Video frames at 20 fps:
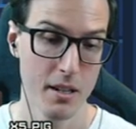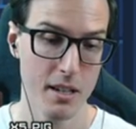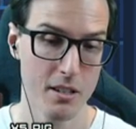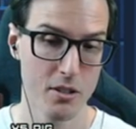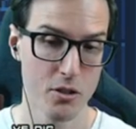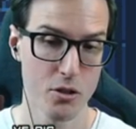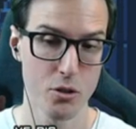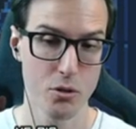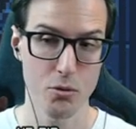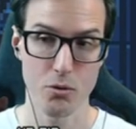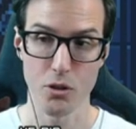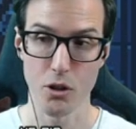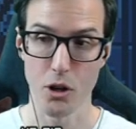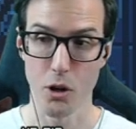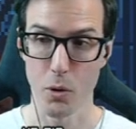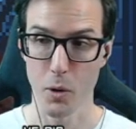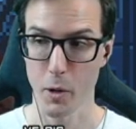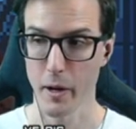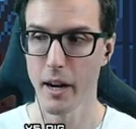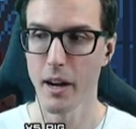is to
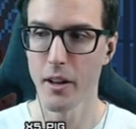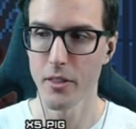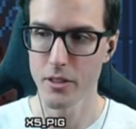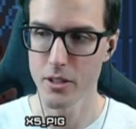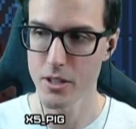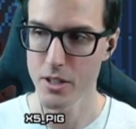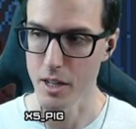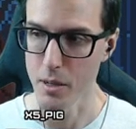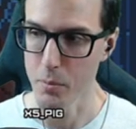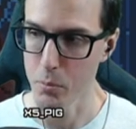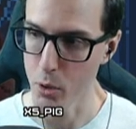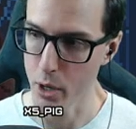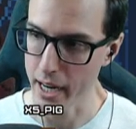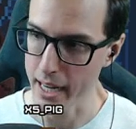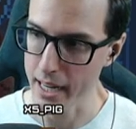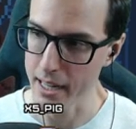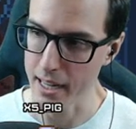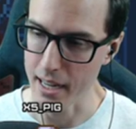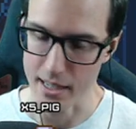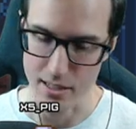go around the
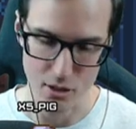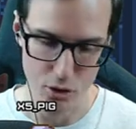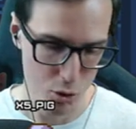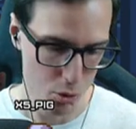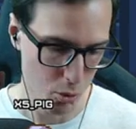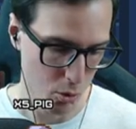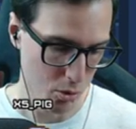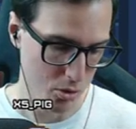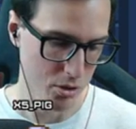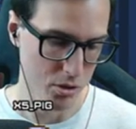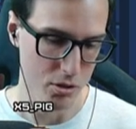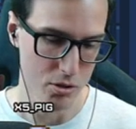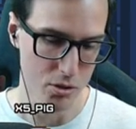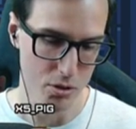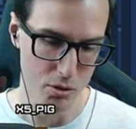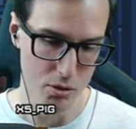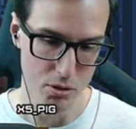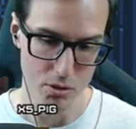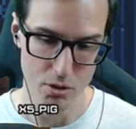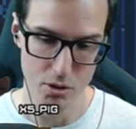subway and talk to the
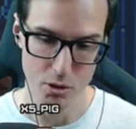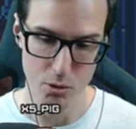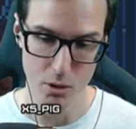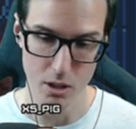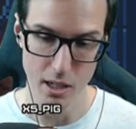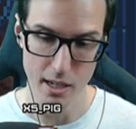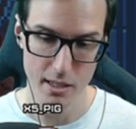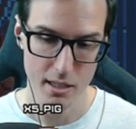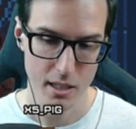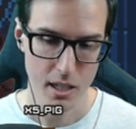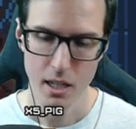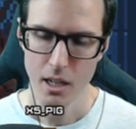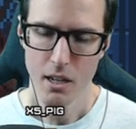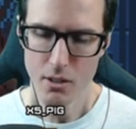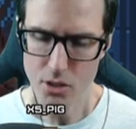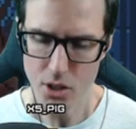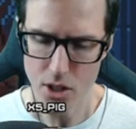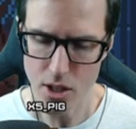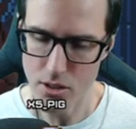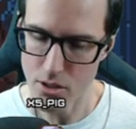dudes who are like,
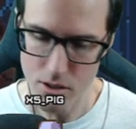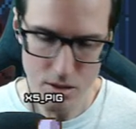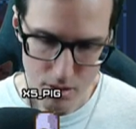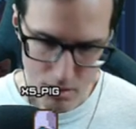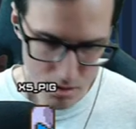Jesus